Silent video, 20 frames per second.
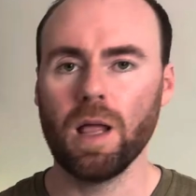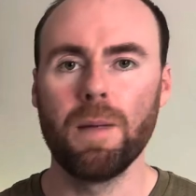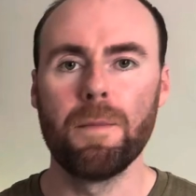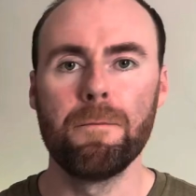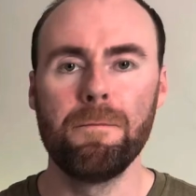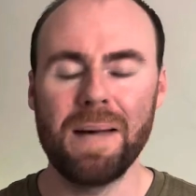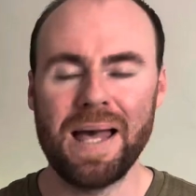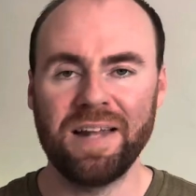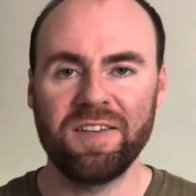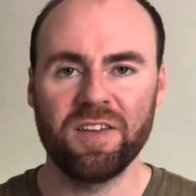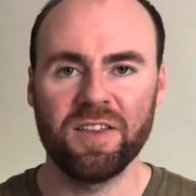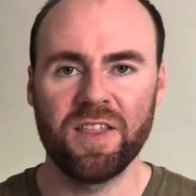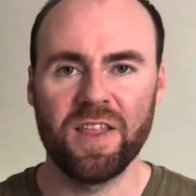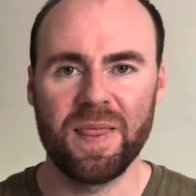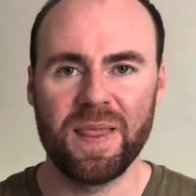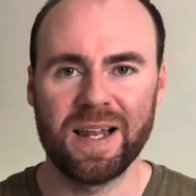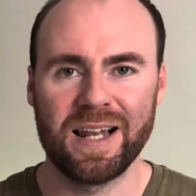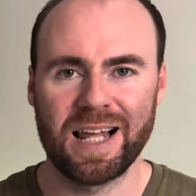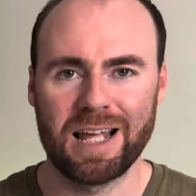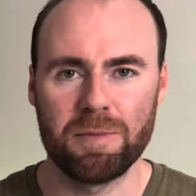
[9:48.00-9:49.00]
Better than
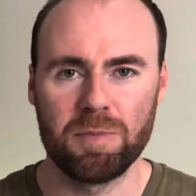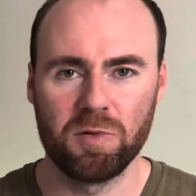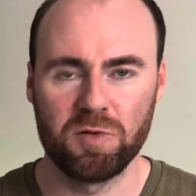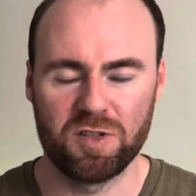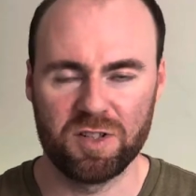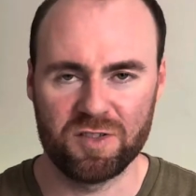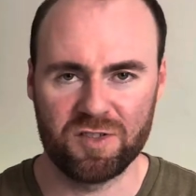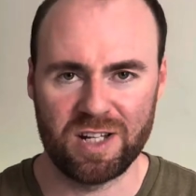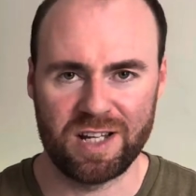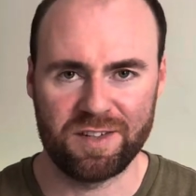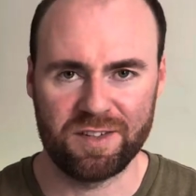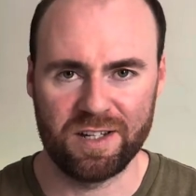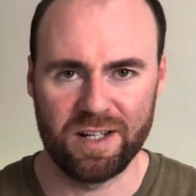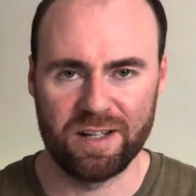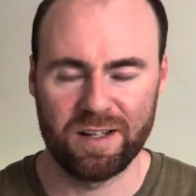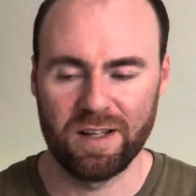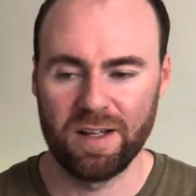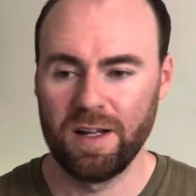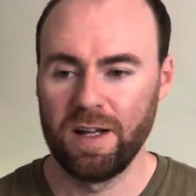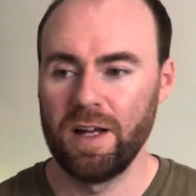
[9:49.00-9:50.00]
the label suggested.
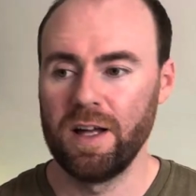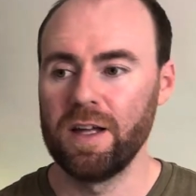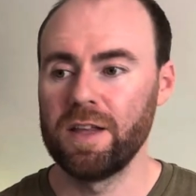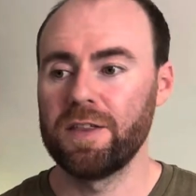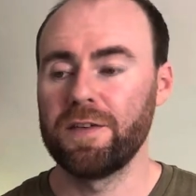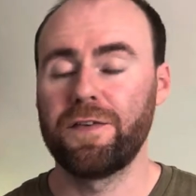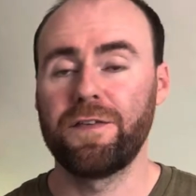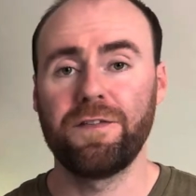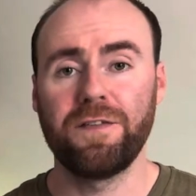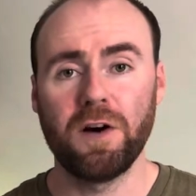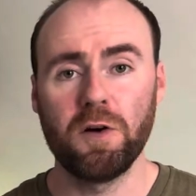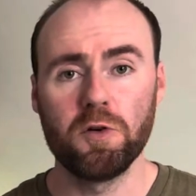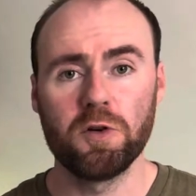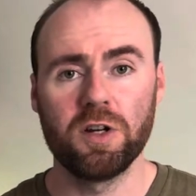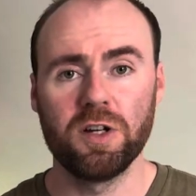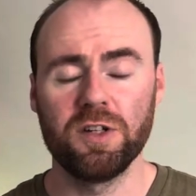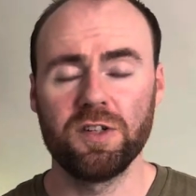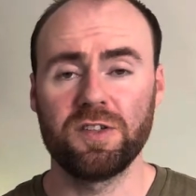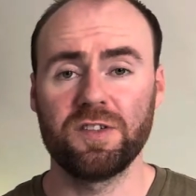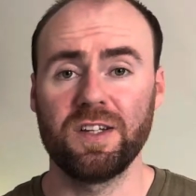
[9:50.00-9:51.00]
The
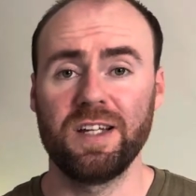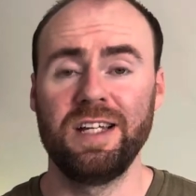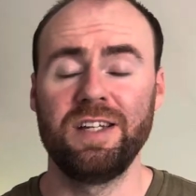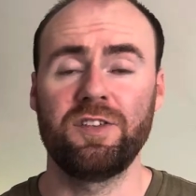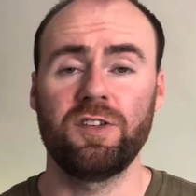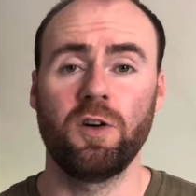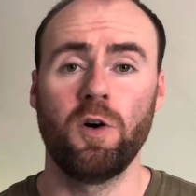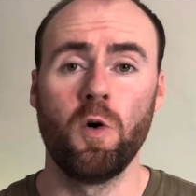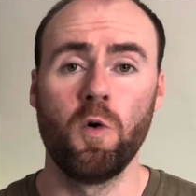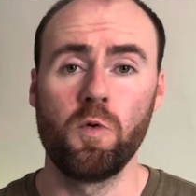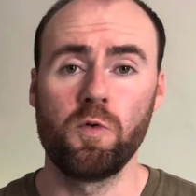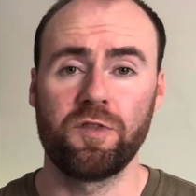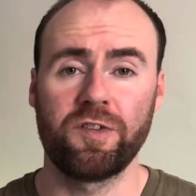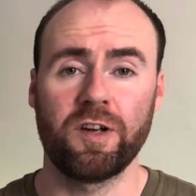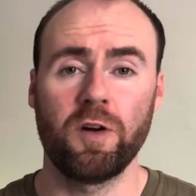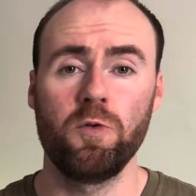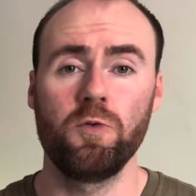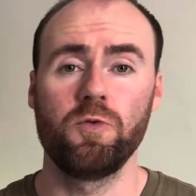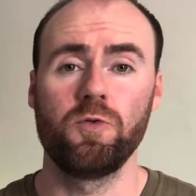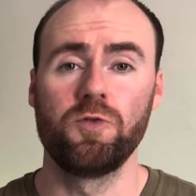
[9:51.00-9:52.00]
focus is
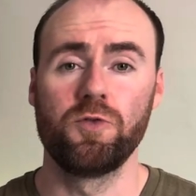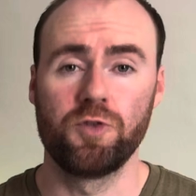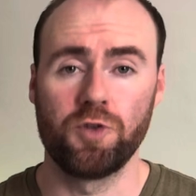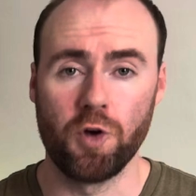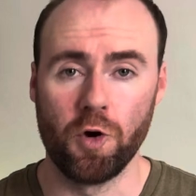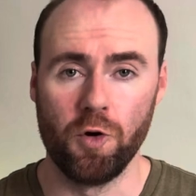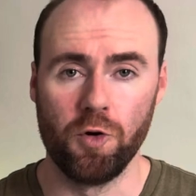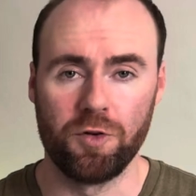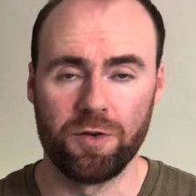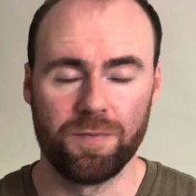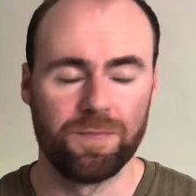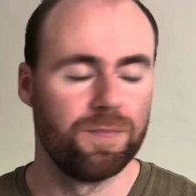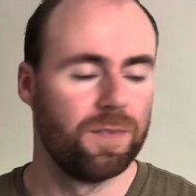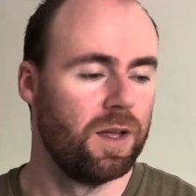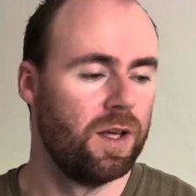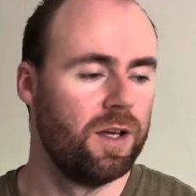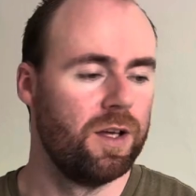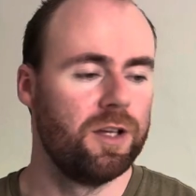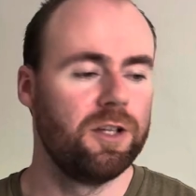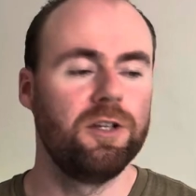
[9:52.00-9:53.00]
also good.
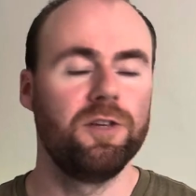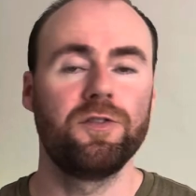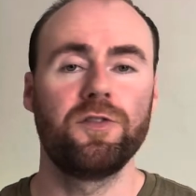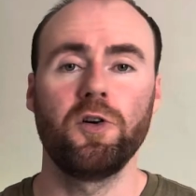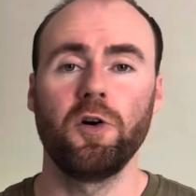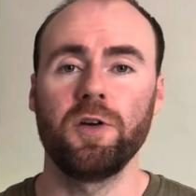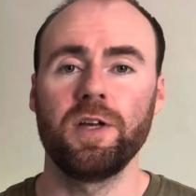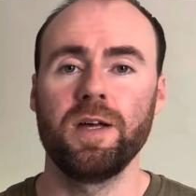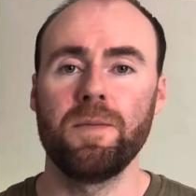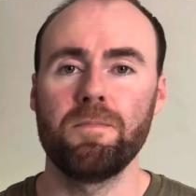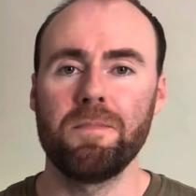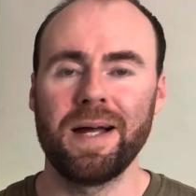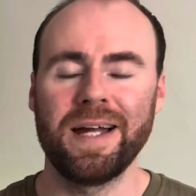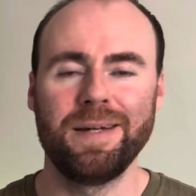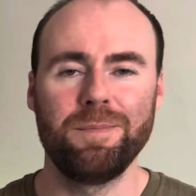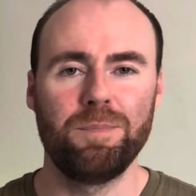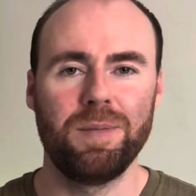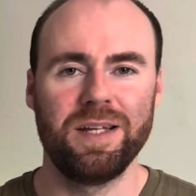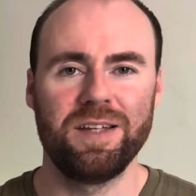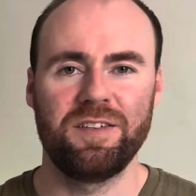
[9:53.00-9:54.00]
You've got your
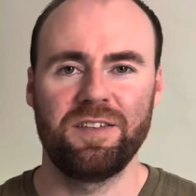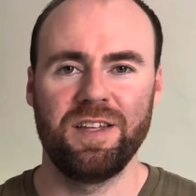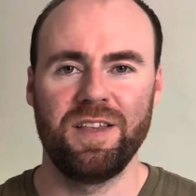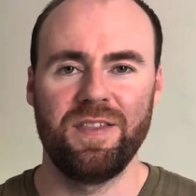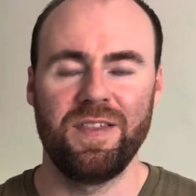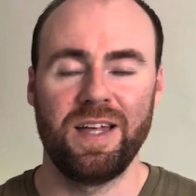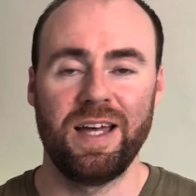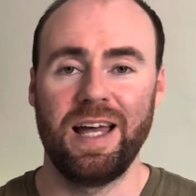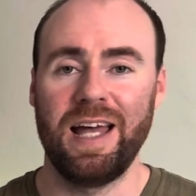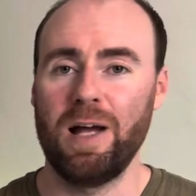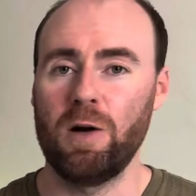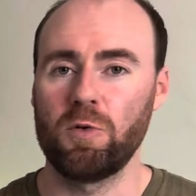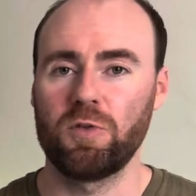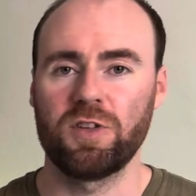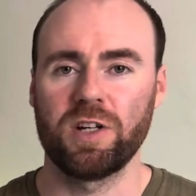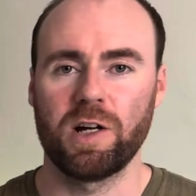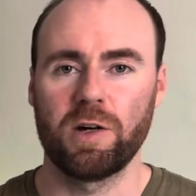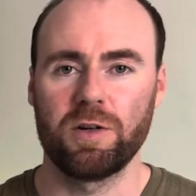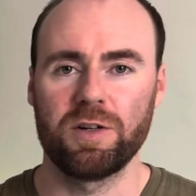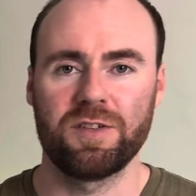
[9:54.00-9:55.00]
main bits in there.
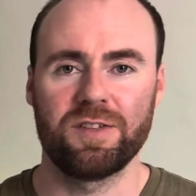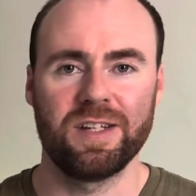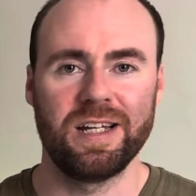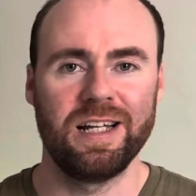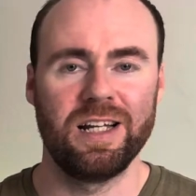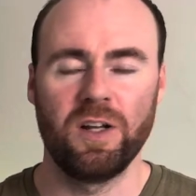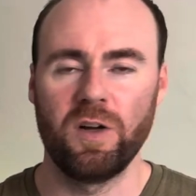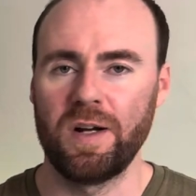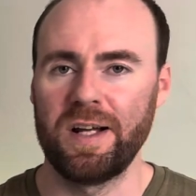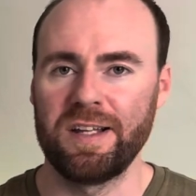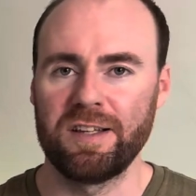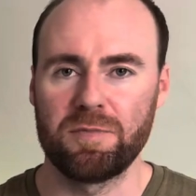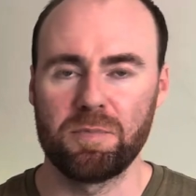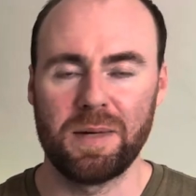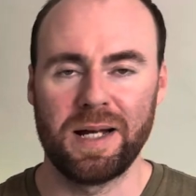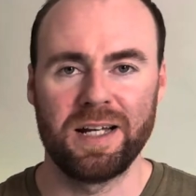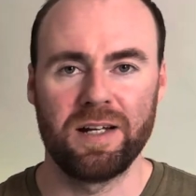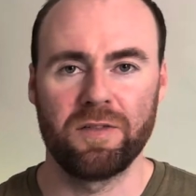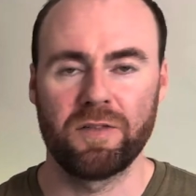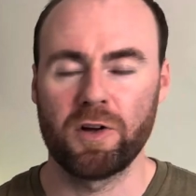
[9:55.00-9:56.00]
L-tyrosine, Lion's
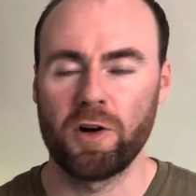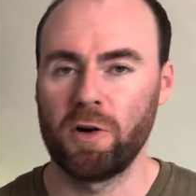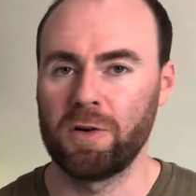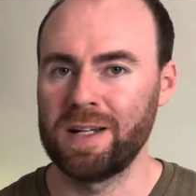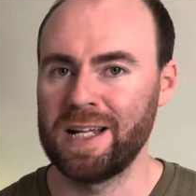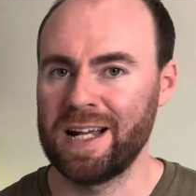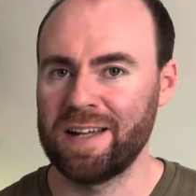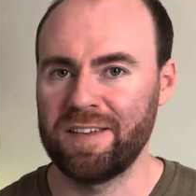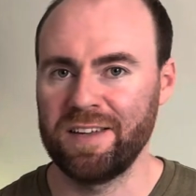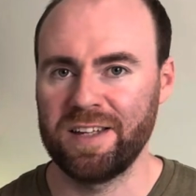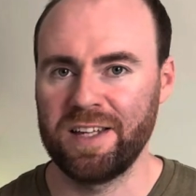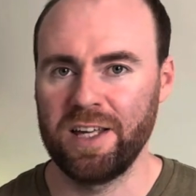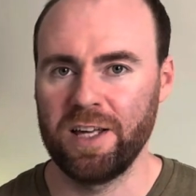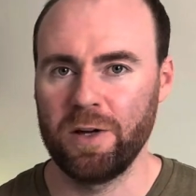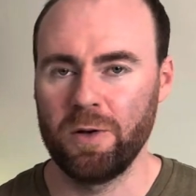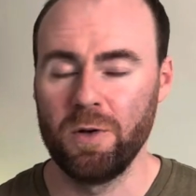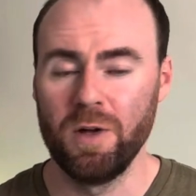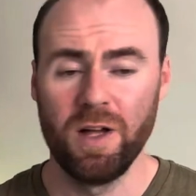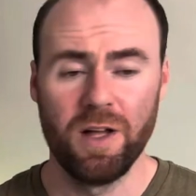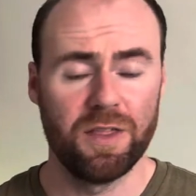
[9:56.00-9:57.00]
Mane of
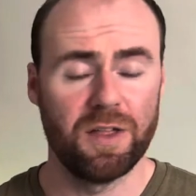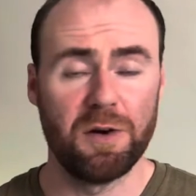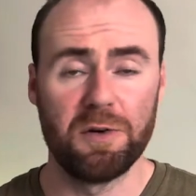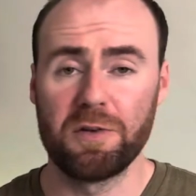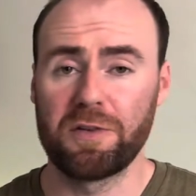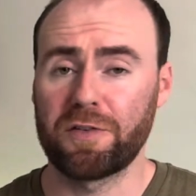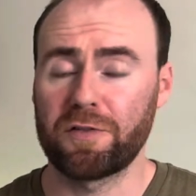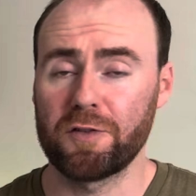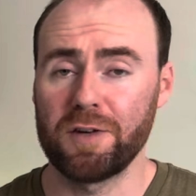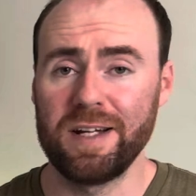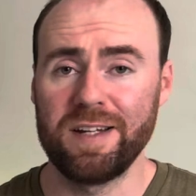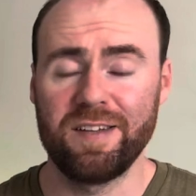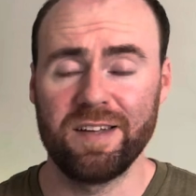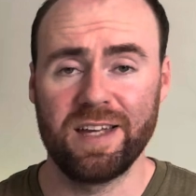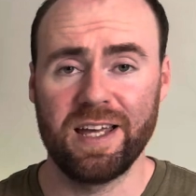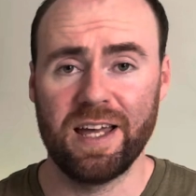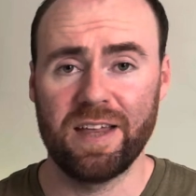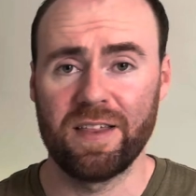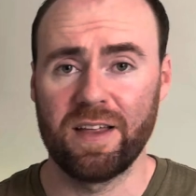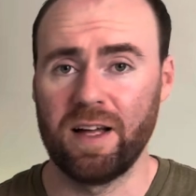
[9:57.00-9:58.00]
Cognati-Q. Those three
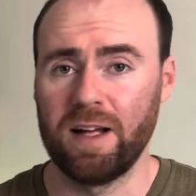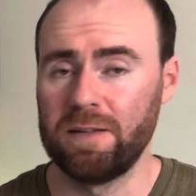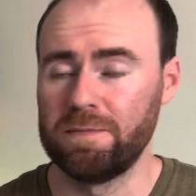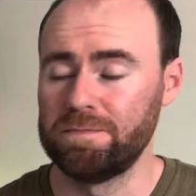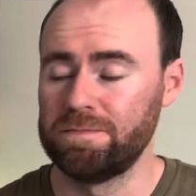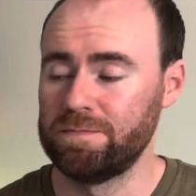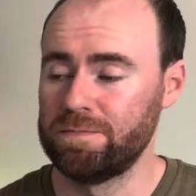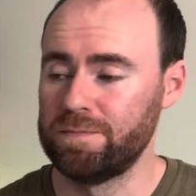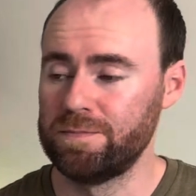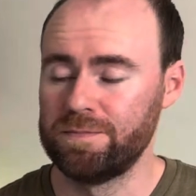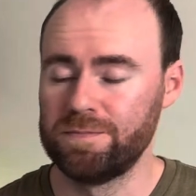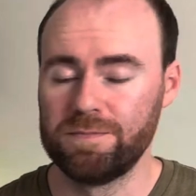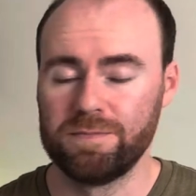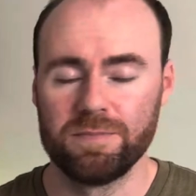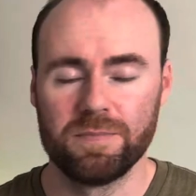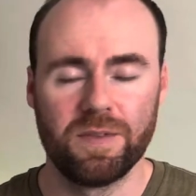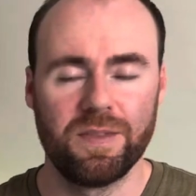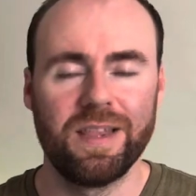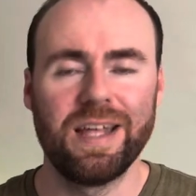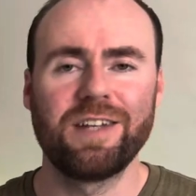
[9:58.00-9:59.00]
together,
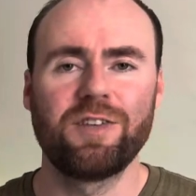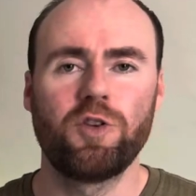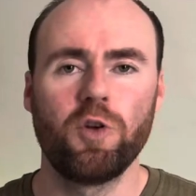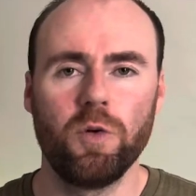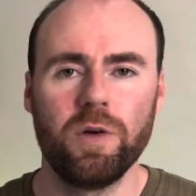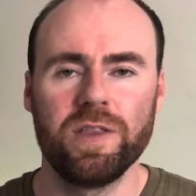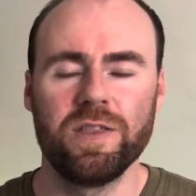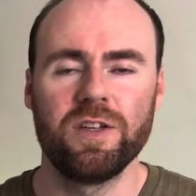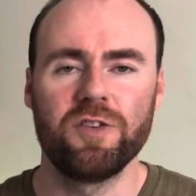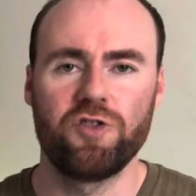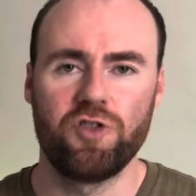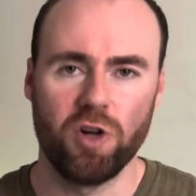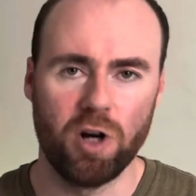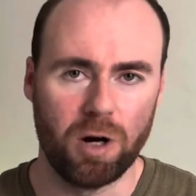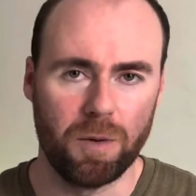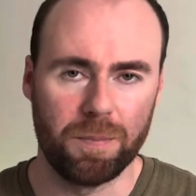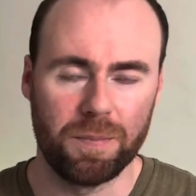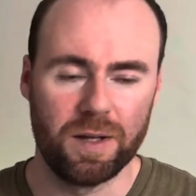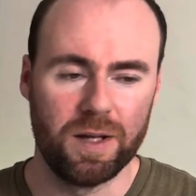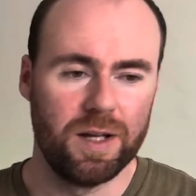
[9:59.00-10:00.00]
they're doing the job.